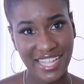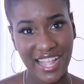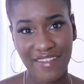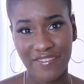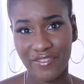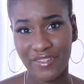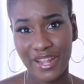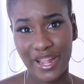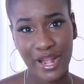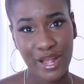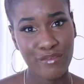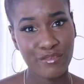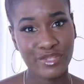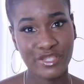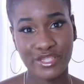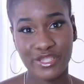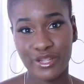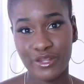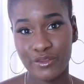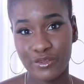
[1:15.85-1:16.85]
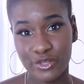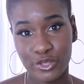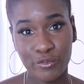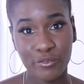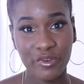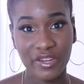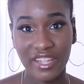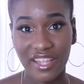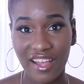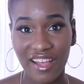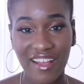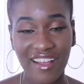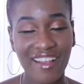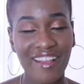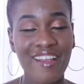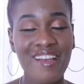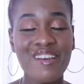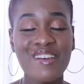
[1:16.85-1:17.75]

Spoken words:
I feel like I'm still super young,